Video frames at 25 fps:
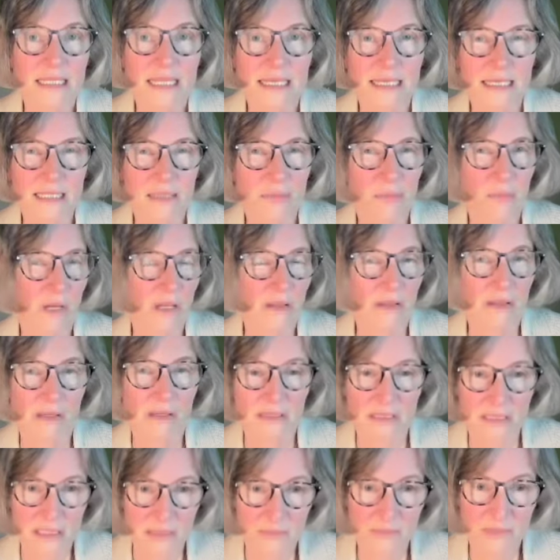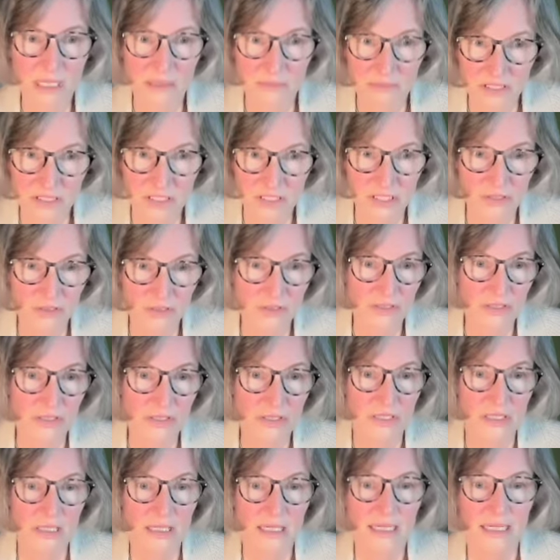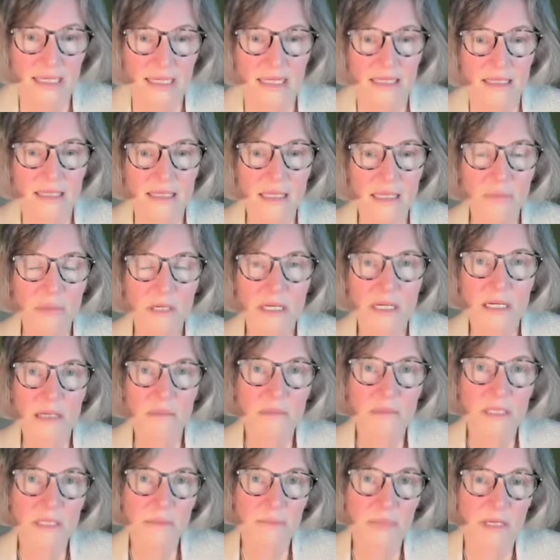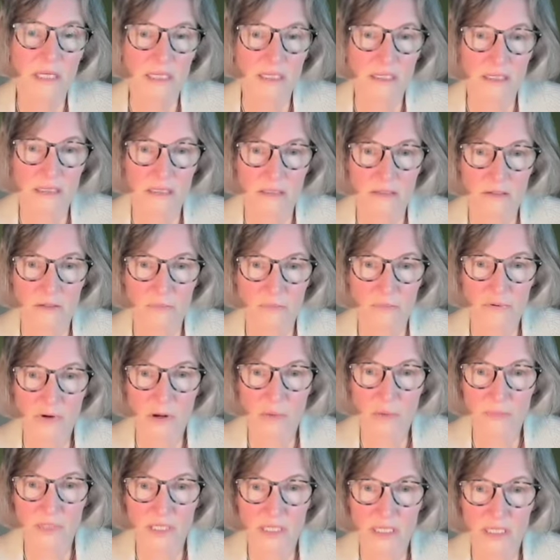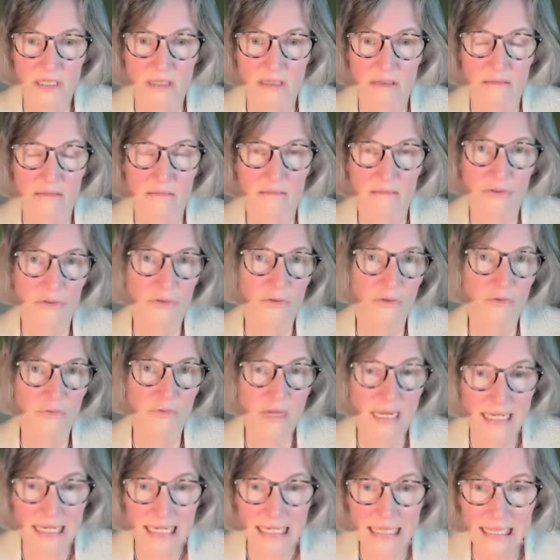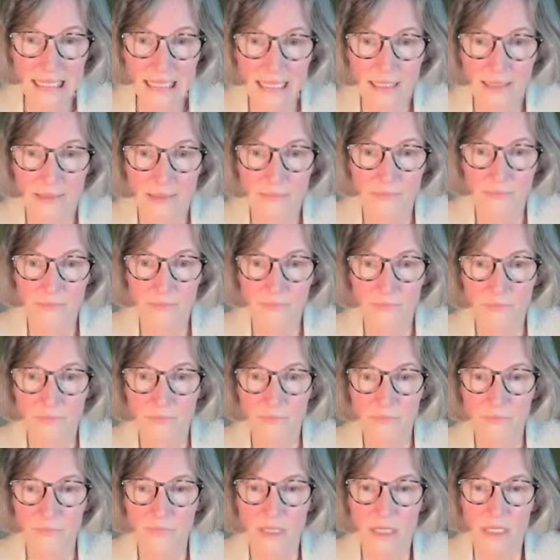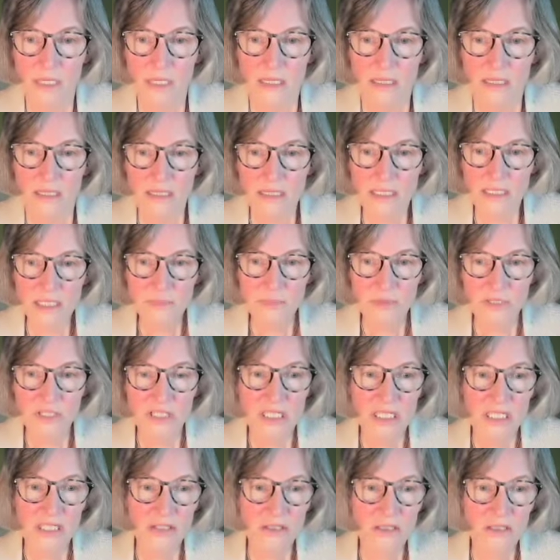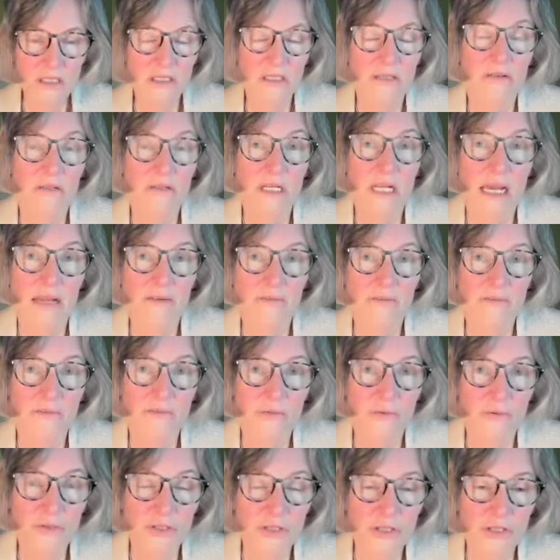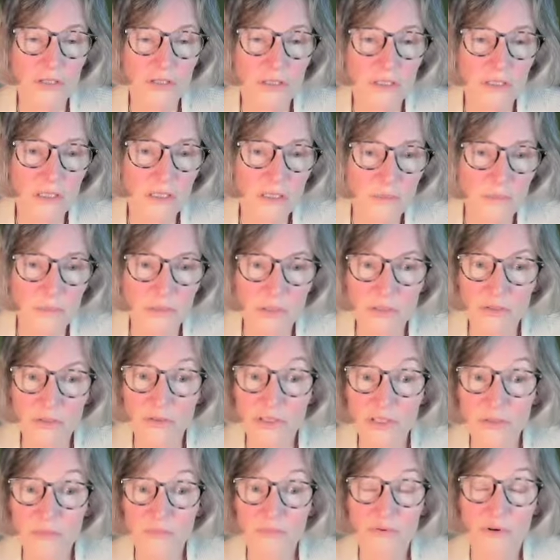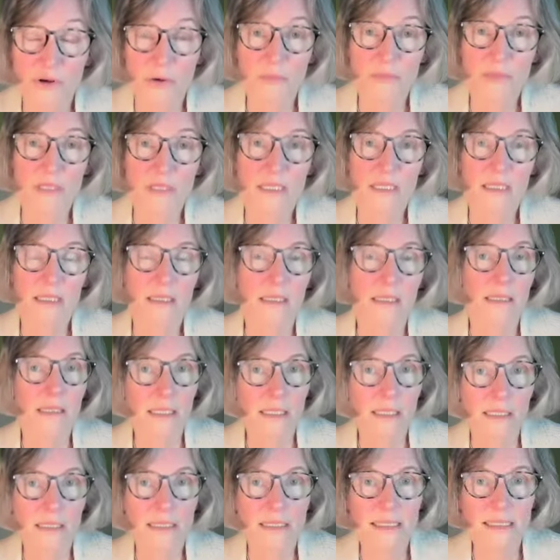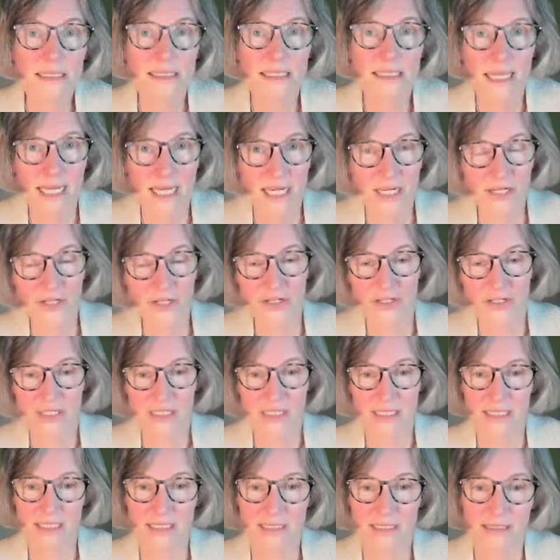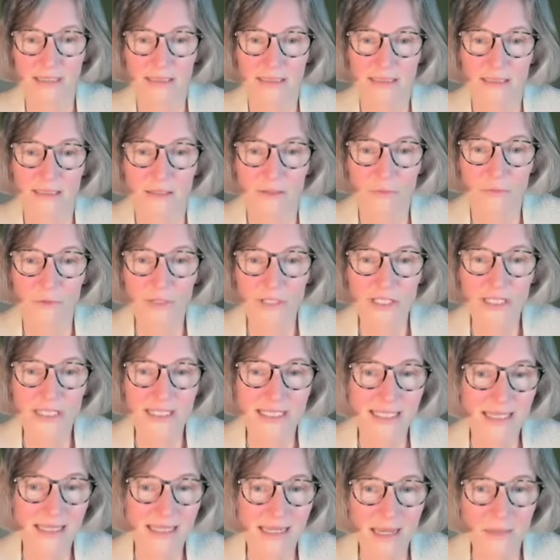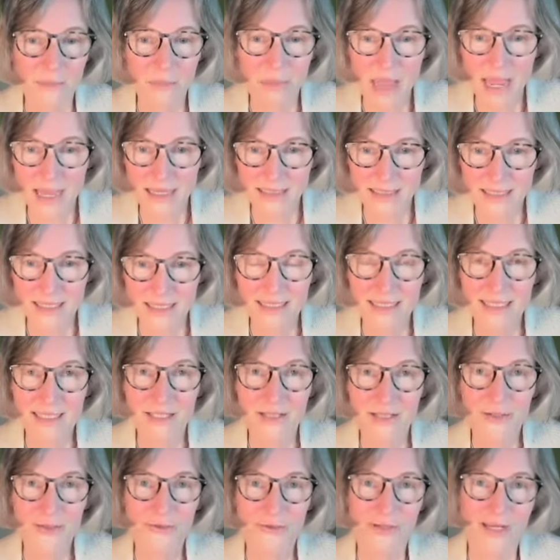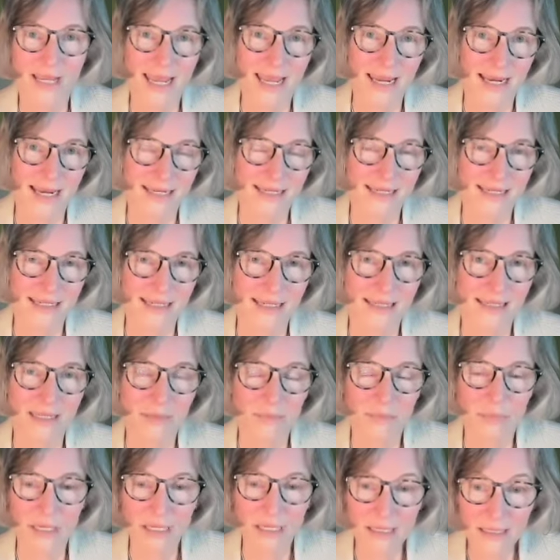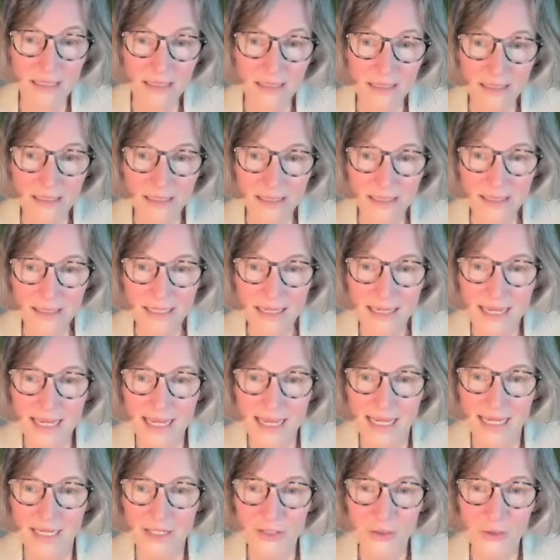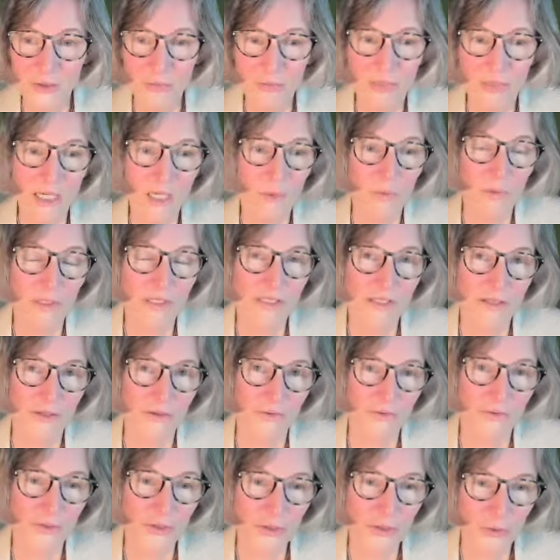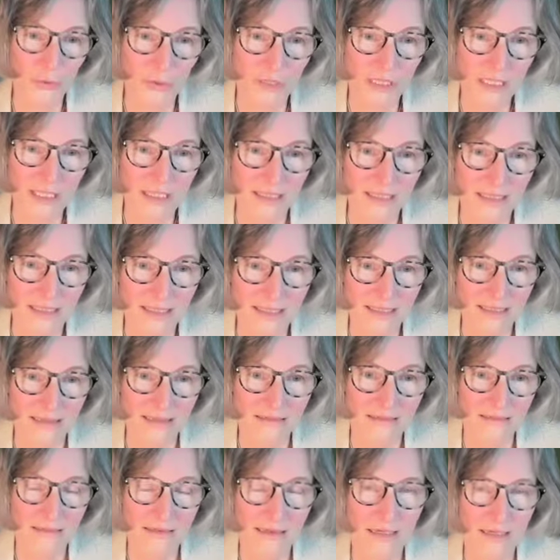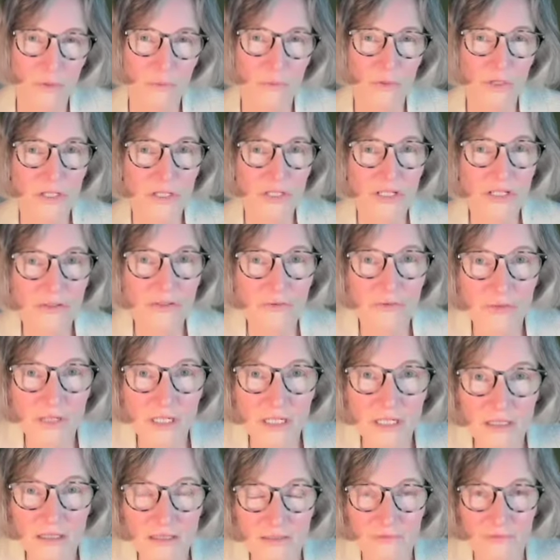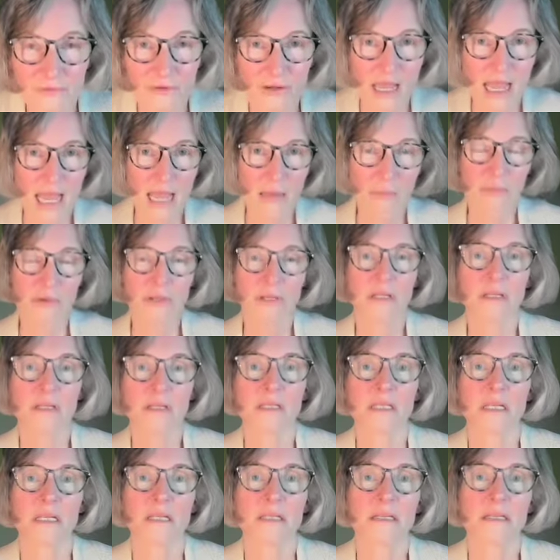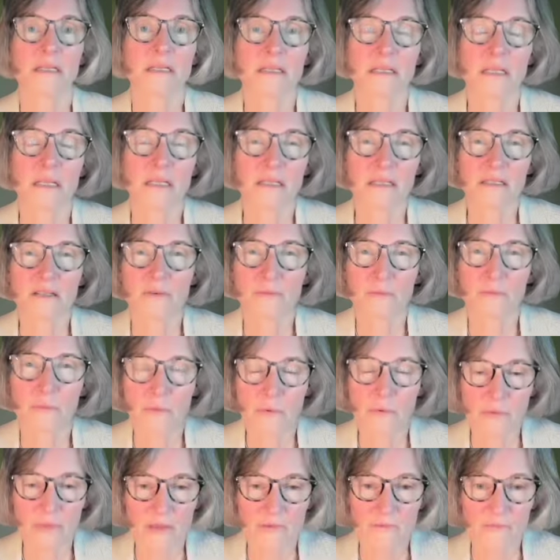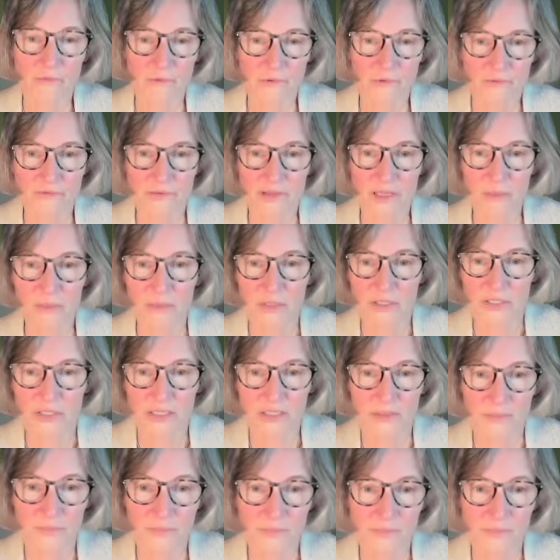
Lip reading: takes months and sometimes years, and they become dependent on prompting to do anything. This is particularly unfortunate because prompting kills agency, which is the capacity to act independently and to make one's own choices, which is critical for happiness and a sense of worth and fulfillment.